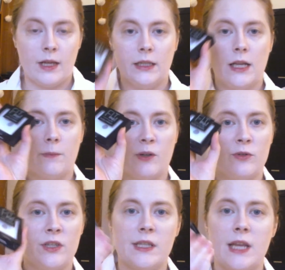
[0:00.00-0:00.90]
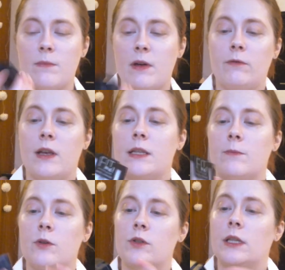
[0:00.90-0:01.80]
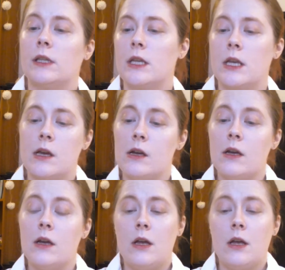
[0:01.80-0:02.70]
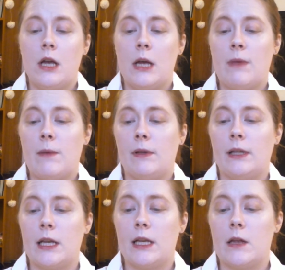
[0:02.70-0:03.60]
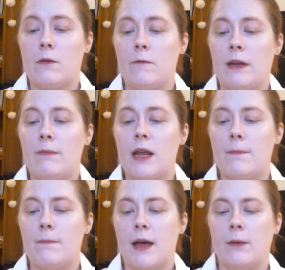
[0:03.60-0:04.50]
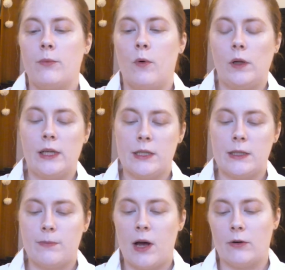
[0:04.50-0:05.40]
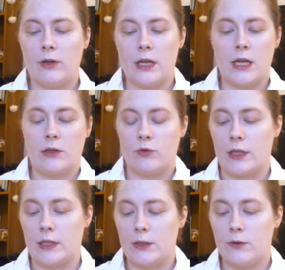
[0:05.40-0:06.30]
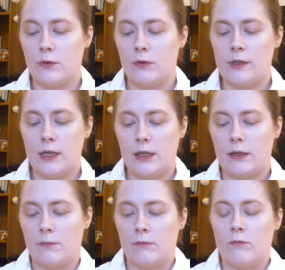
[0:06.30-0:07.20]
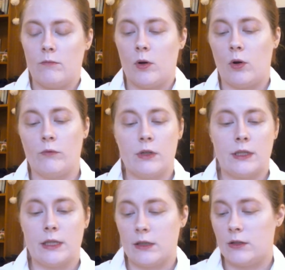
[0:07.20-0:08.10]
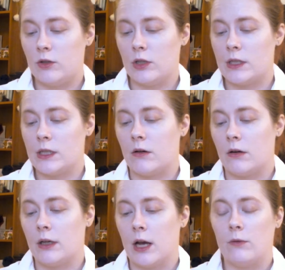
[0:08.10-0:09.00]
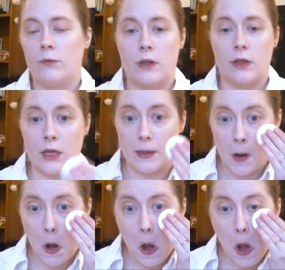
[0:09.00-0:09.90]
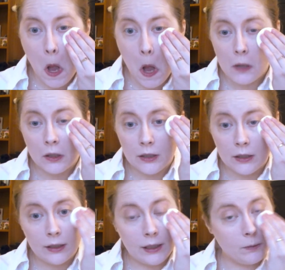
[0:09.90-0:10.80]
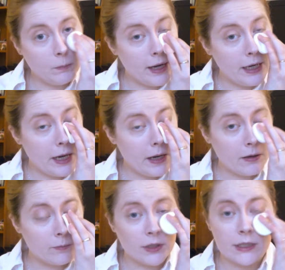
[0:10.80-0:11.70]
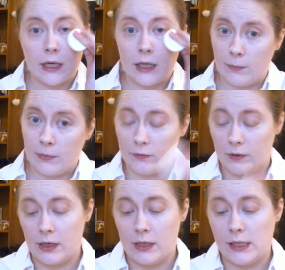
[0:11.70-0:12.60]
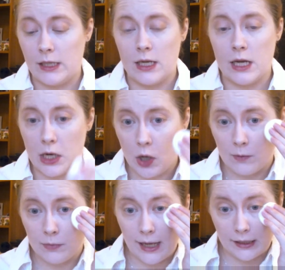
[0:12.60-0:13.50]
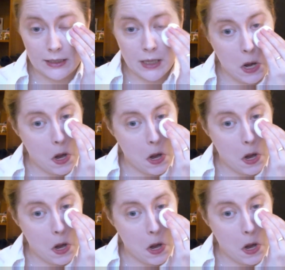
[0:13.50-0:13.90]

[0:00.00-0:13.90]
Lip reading: And I'm going to set my face. I'm using the Maybelline Fit Me Madame Poreless powder in translucent. I'm obviously just starting out with the little big here. I'm just taking the puff that is in the compact